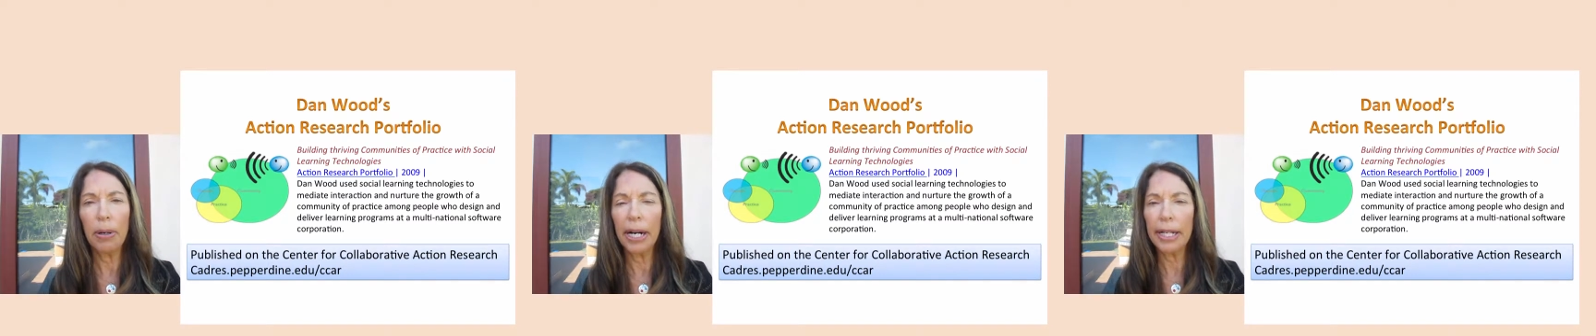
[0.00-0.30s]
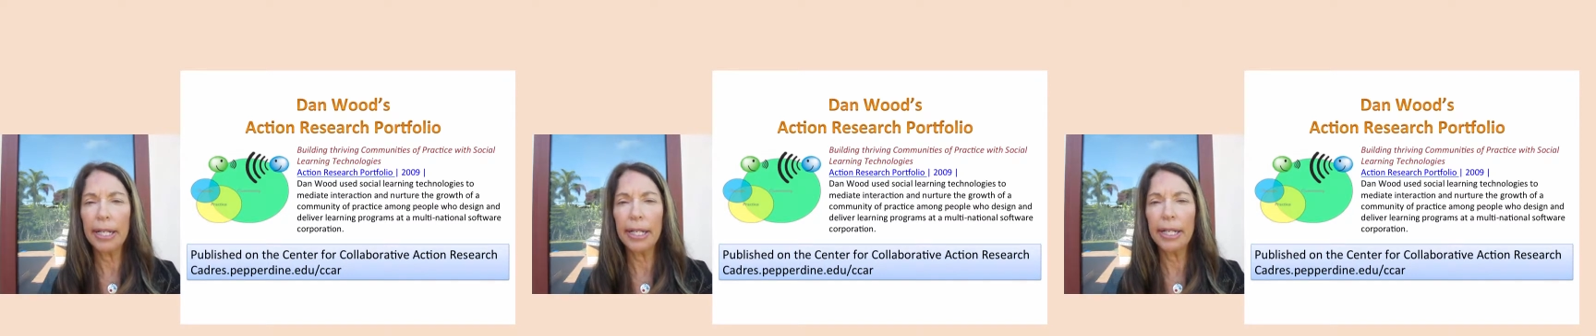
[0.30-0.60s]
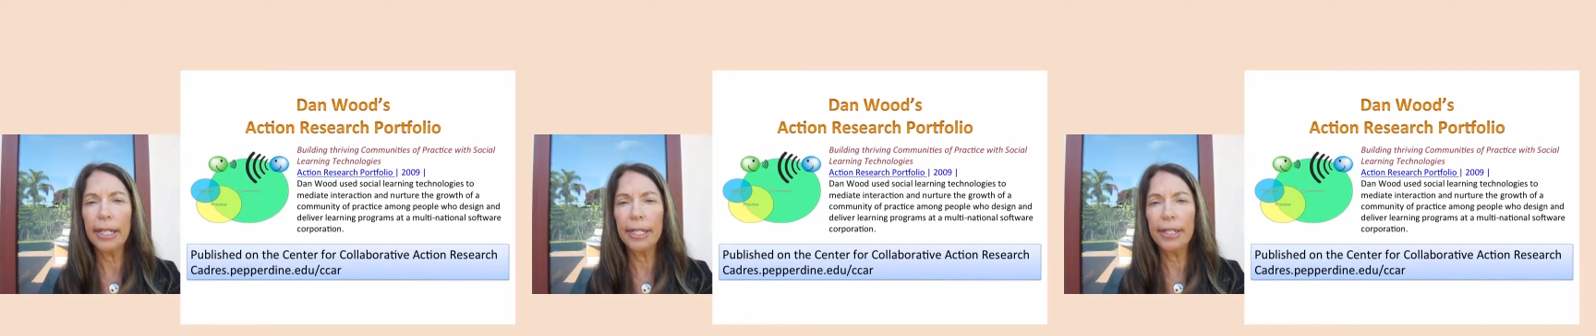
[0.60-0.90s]
but
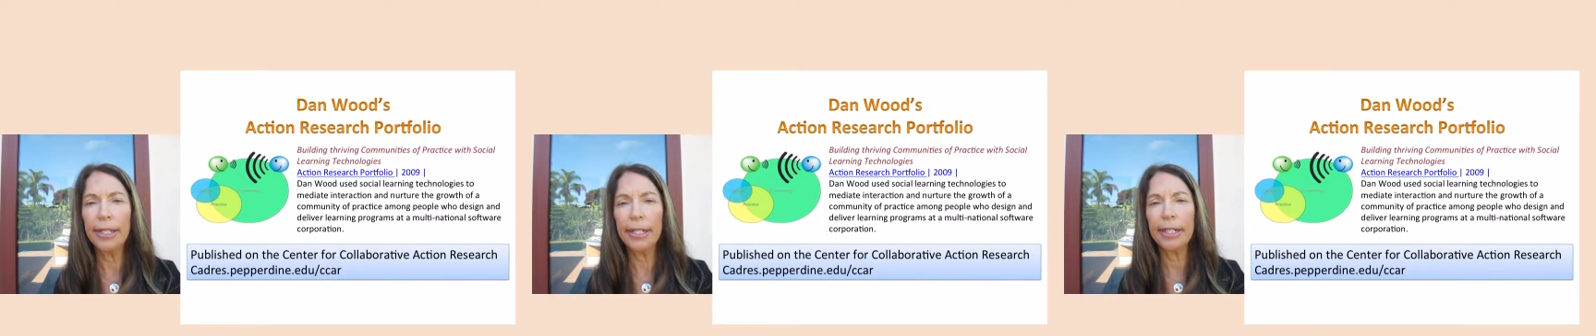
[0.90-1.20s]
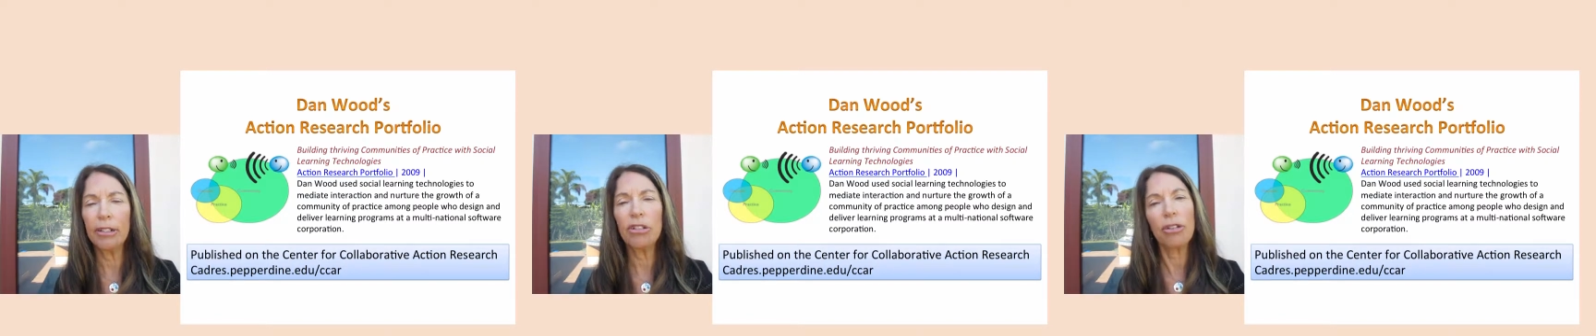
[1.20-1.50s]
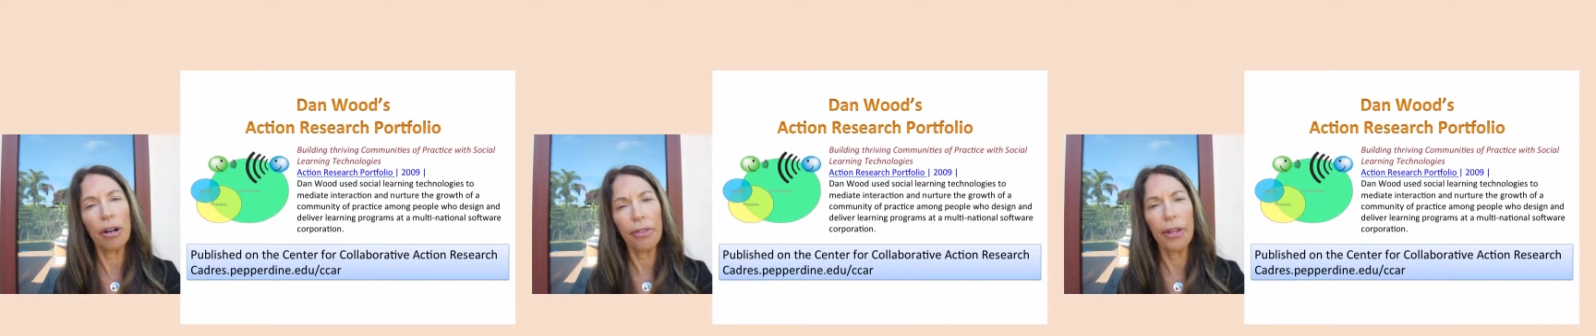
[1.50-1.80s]
he didn't
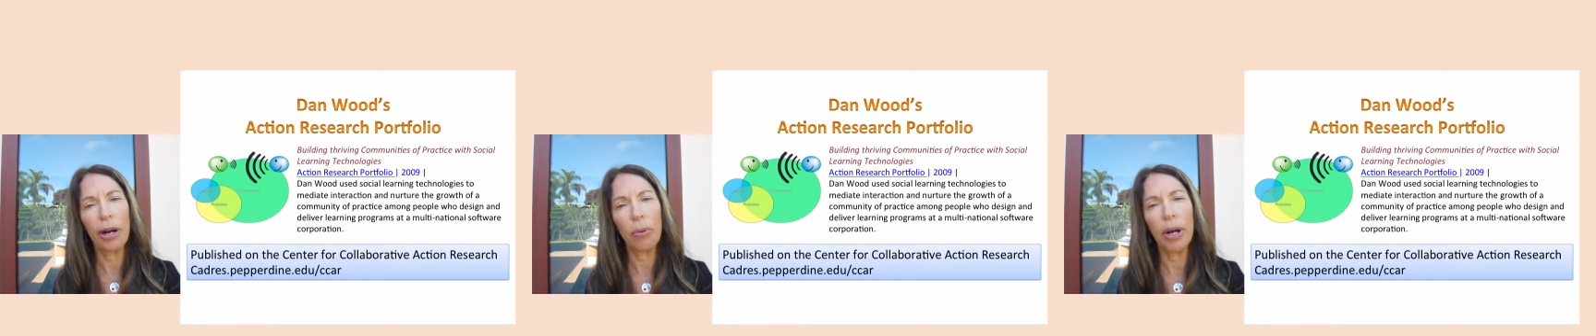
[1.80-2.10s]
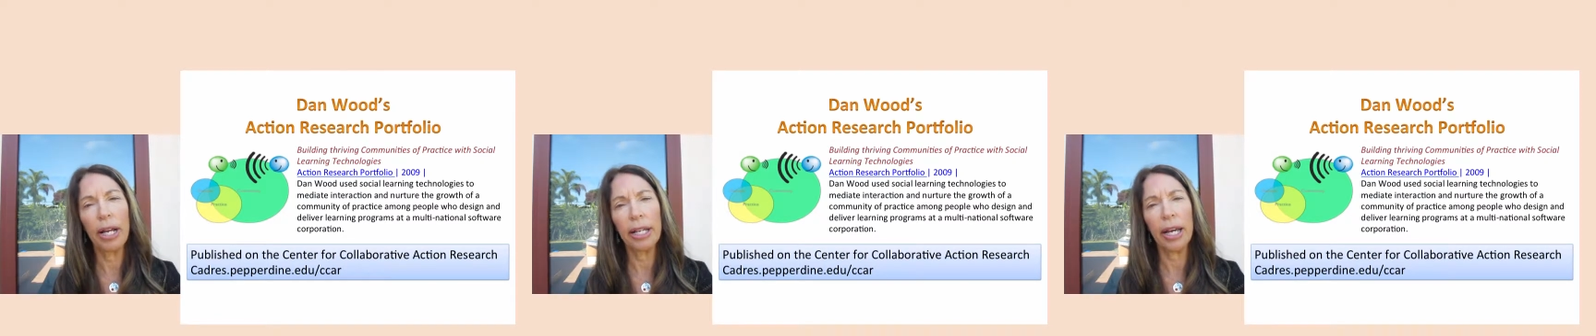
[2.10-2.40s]
start that way,